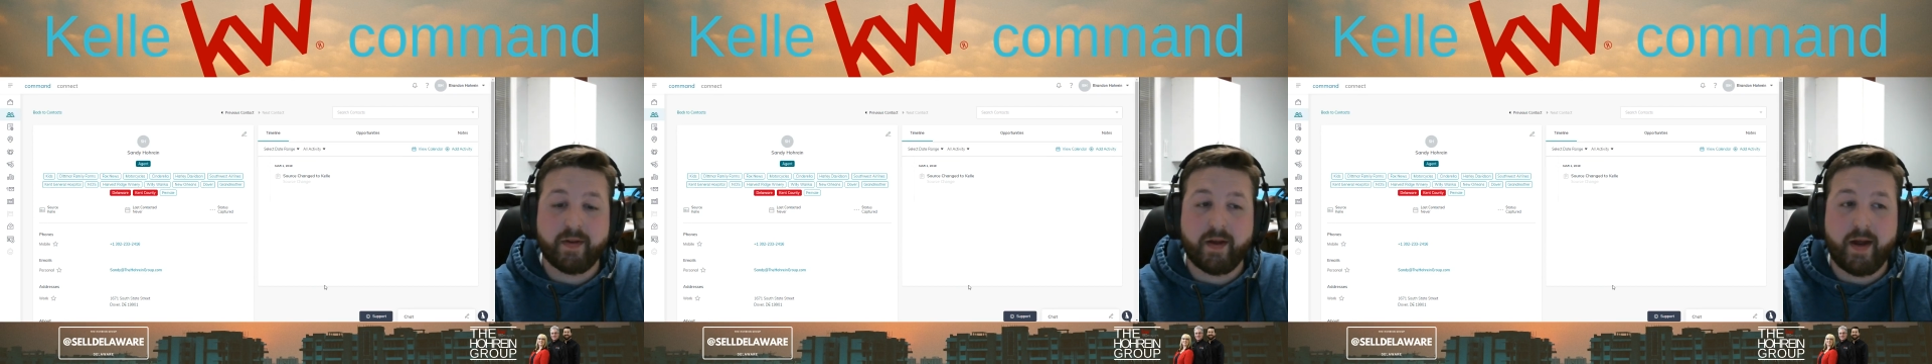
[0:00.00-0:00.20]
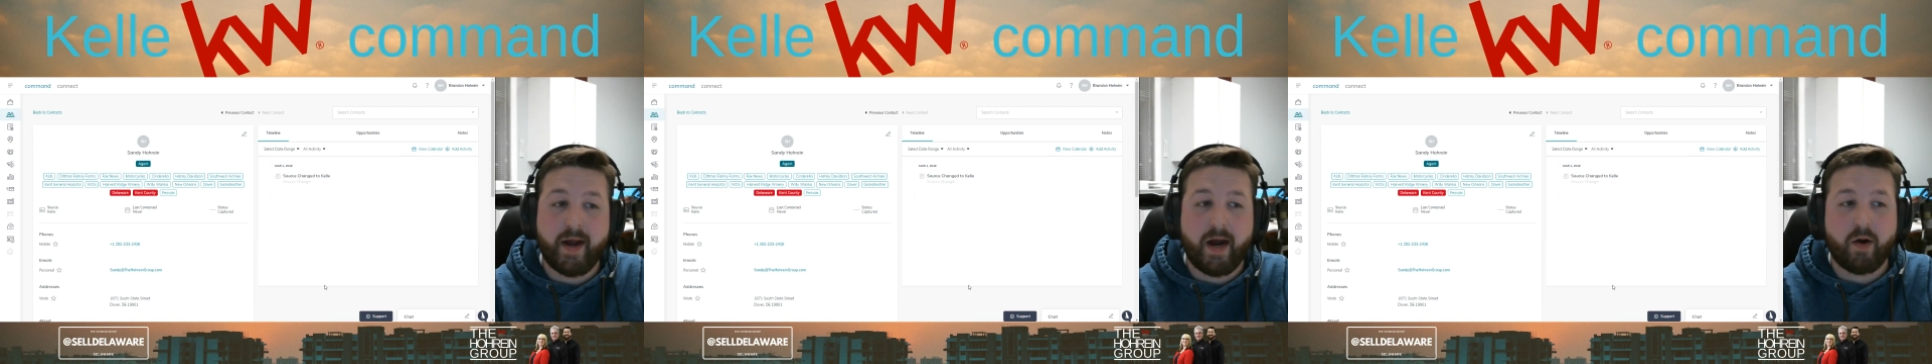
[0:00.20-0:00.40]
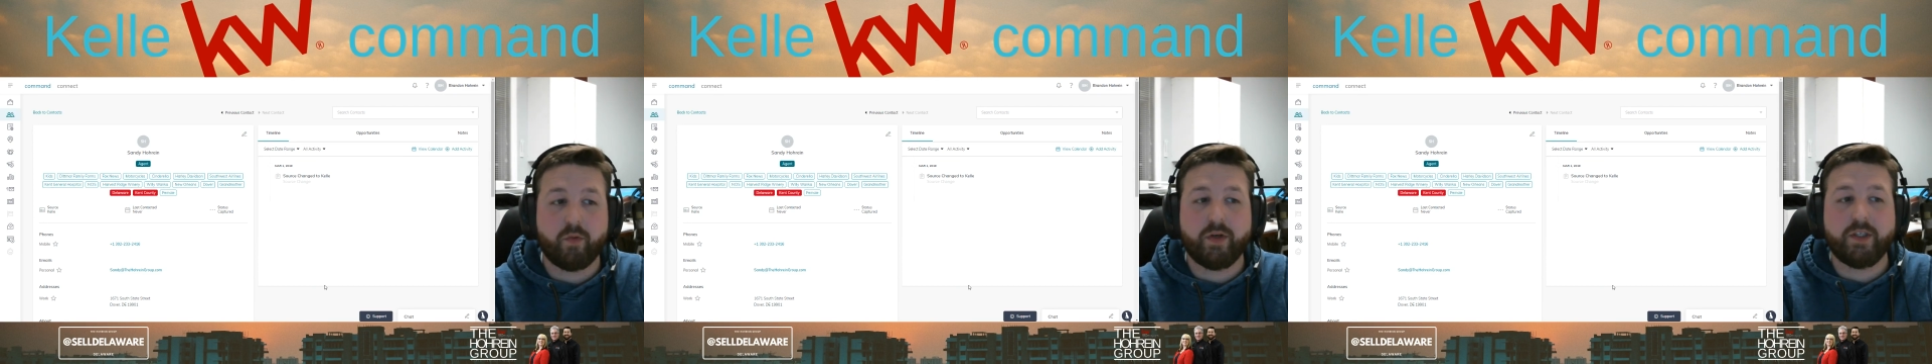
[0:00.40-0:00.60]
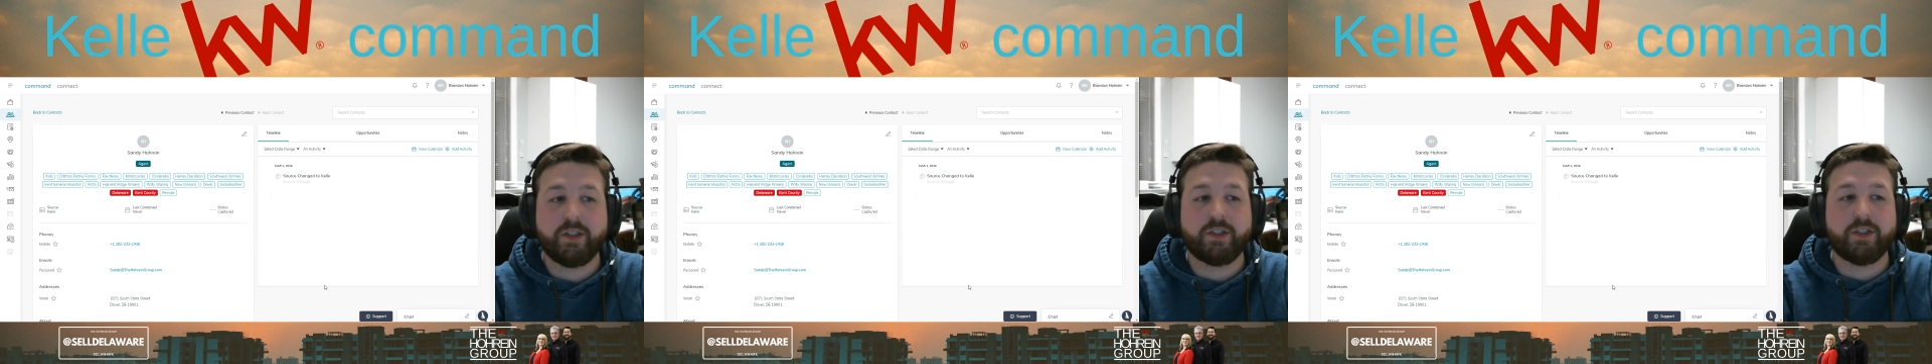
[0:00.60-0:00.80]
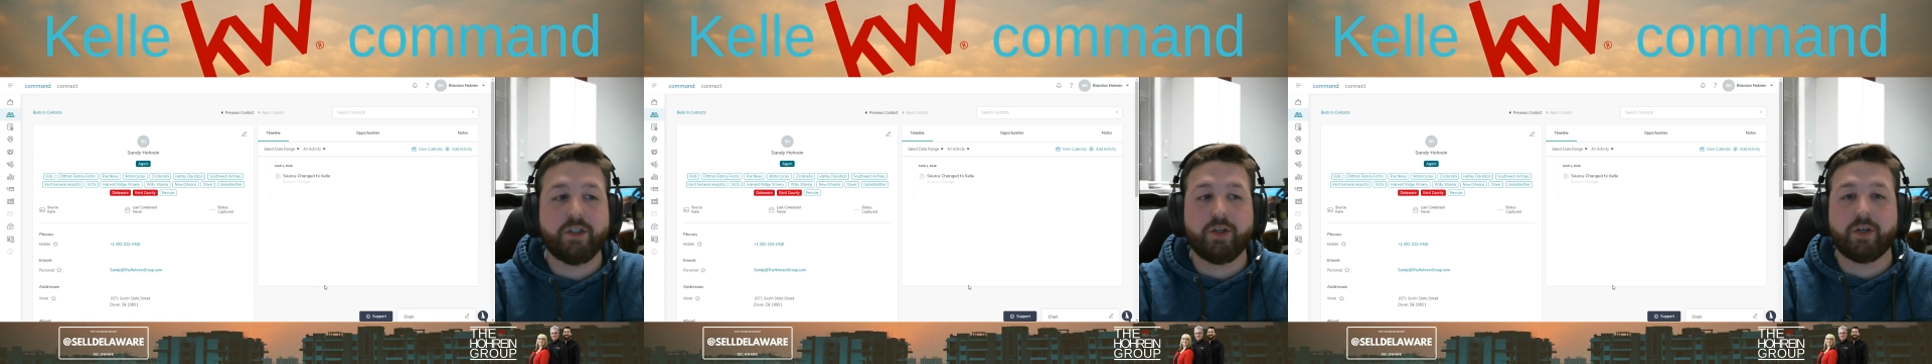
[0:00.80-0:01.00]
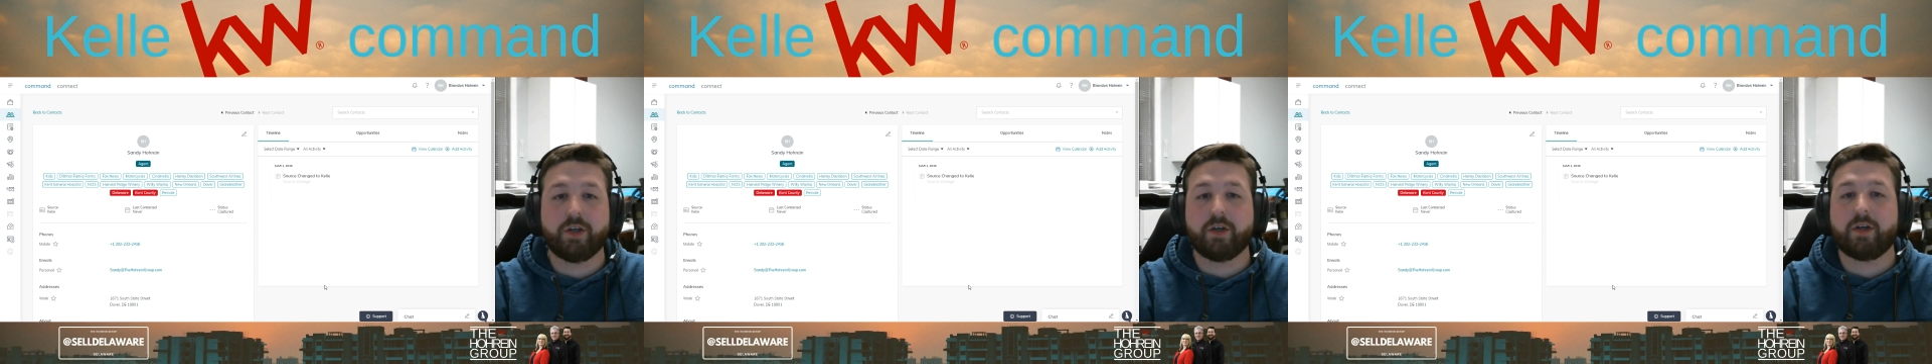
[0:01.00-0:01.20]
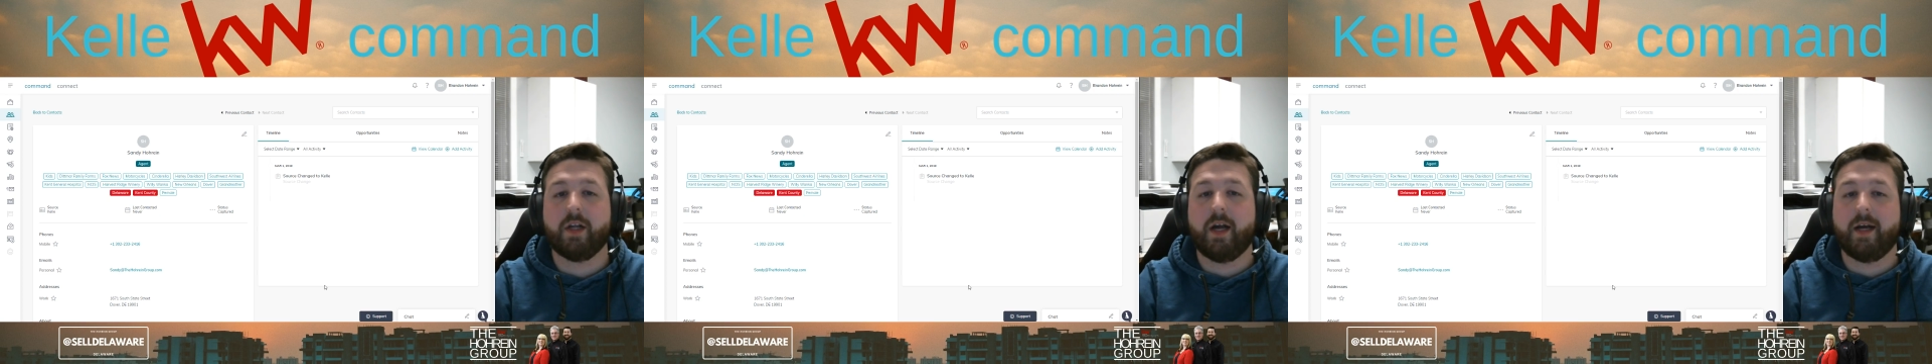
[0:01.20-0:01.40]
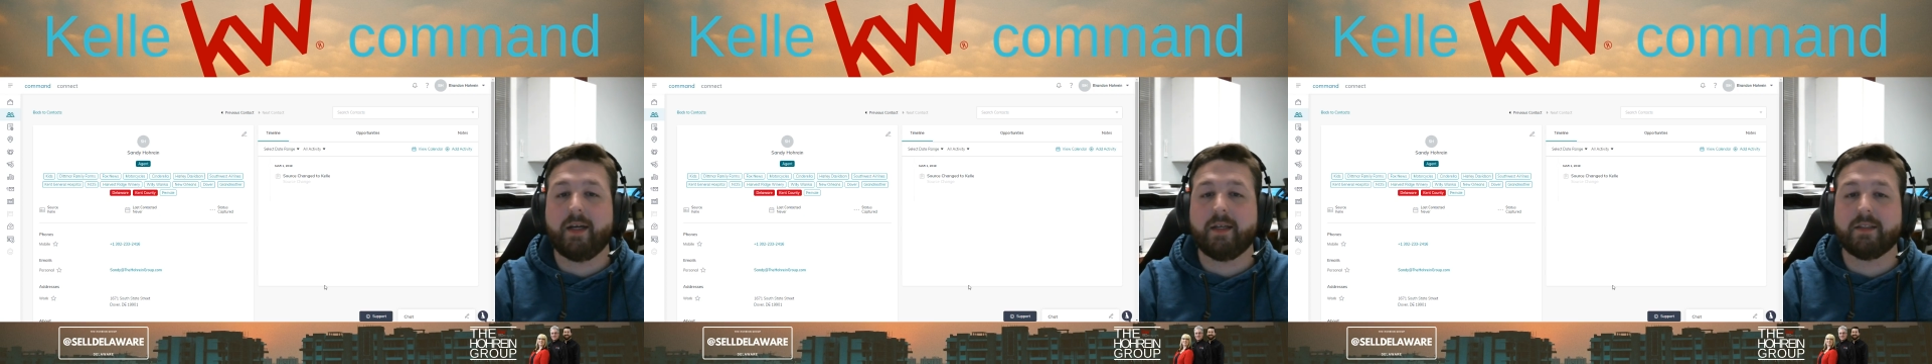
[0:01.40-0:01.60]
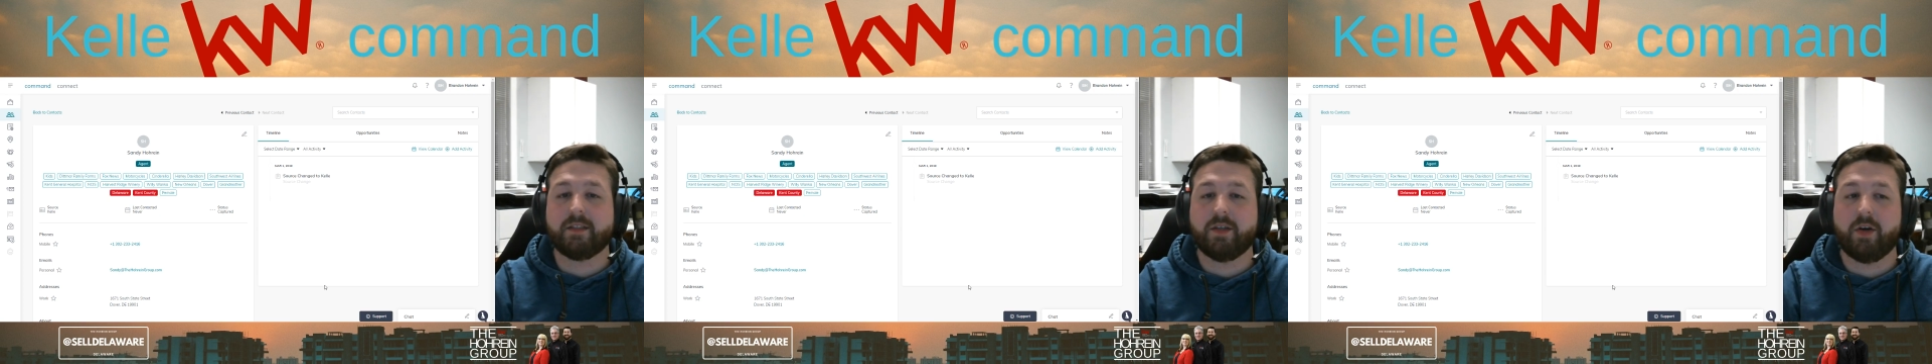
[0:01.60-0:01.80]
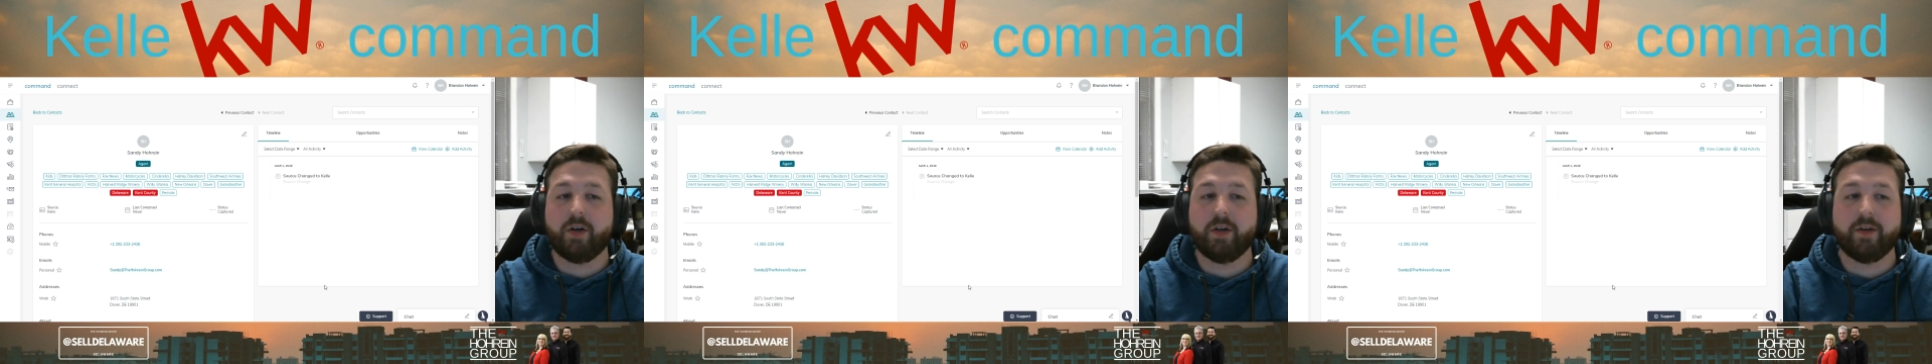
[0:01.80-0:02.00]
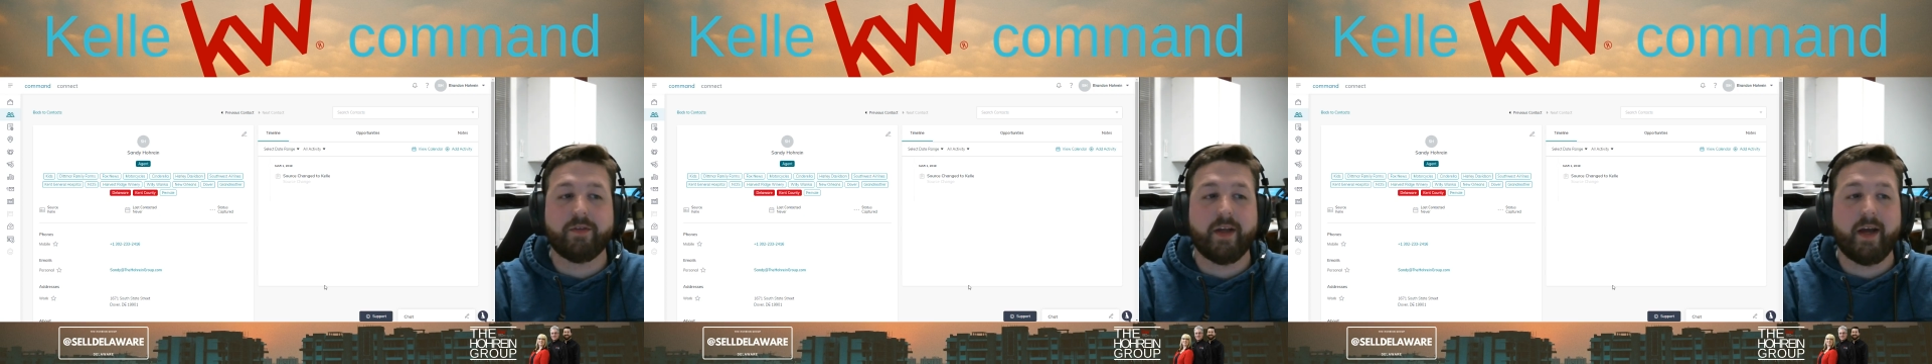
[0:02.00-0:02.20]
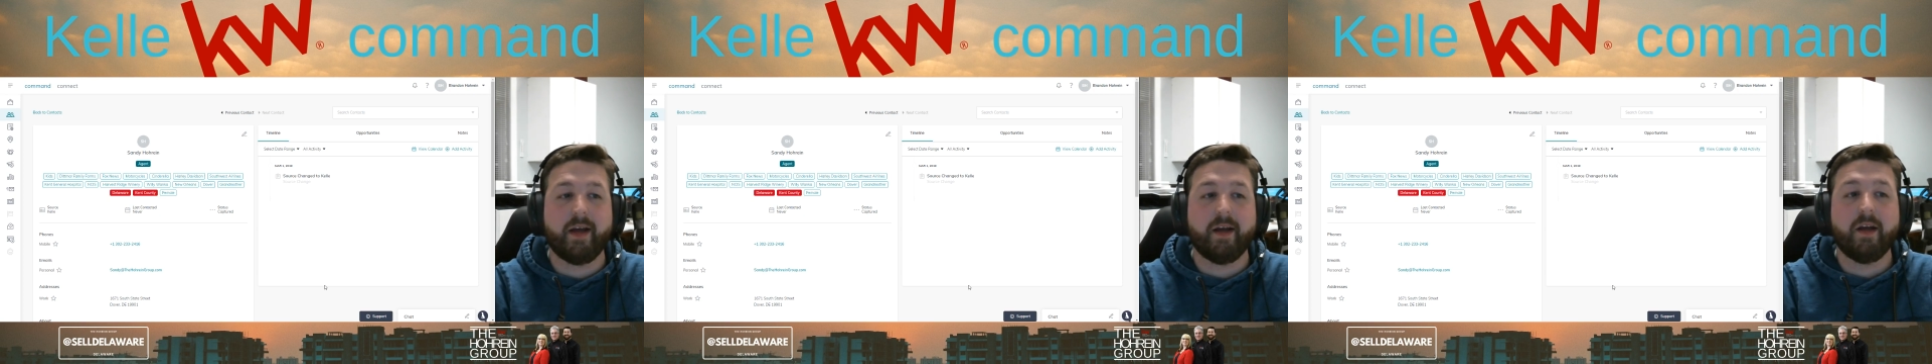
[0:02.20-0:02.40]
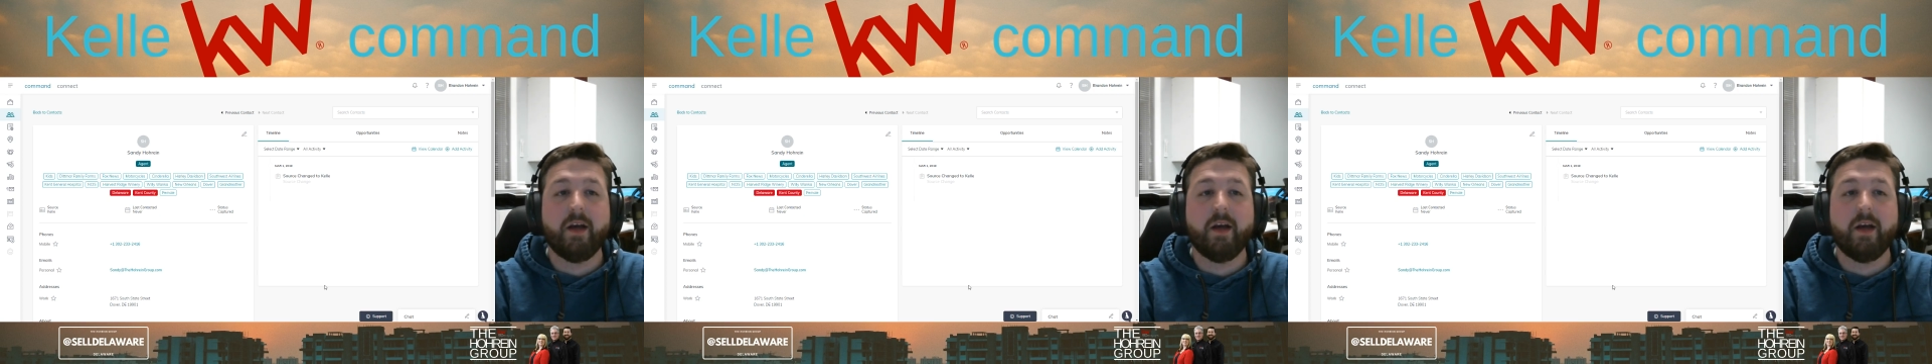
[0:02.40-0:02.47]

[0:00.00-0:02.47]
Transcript: outreach to your clients and all of that.